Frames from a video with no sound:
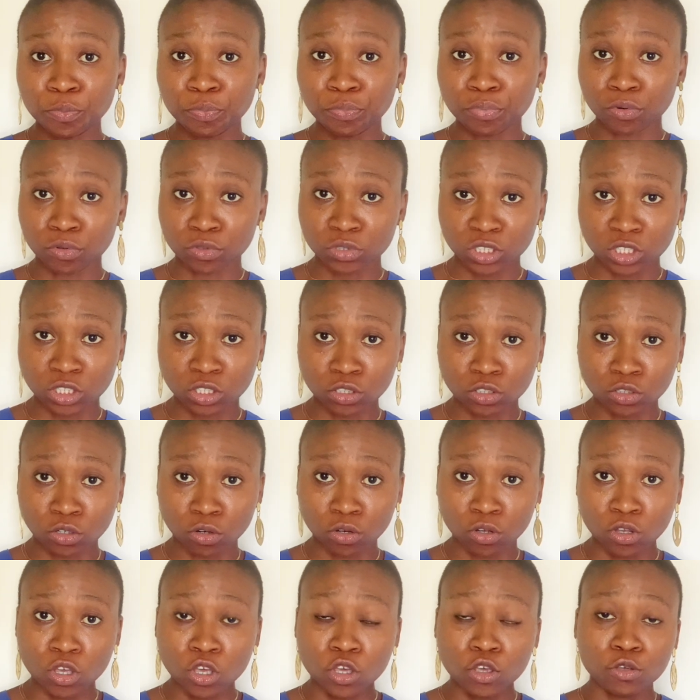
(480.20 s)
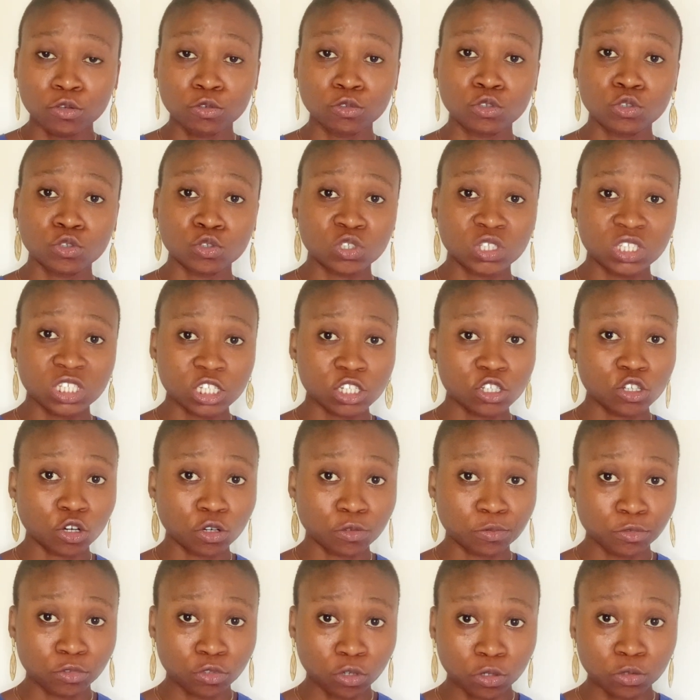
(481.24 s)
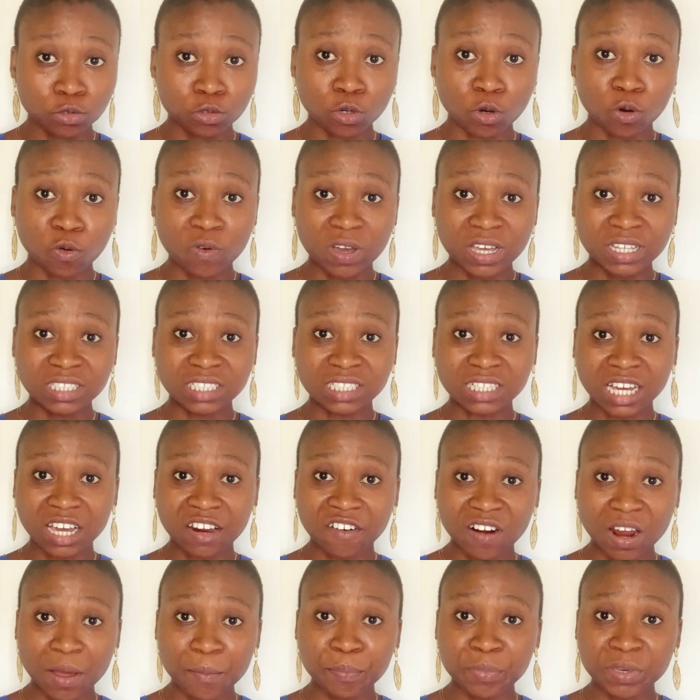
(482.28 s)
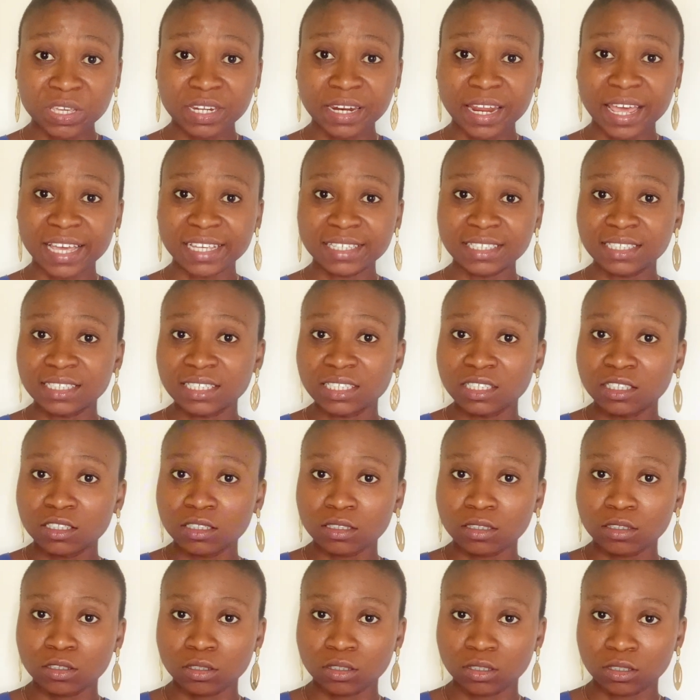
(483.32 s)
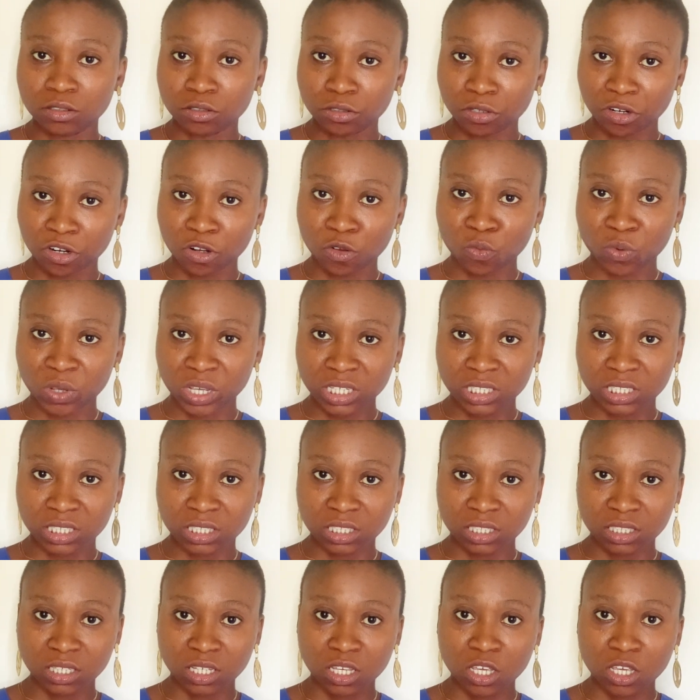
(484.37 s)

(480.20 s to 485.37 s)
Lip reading: procedure? You should see your doctor when the cramping exceeds 3 weeks.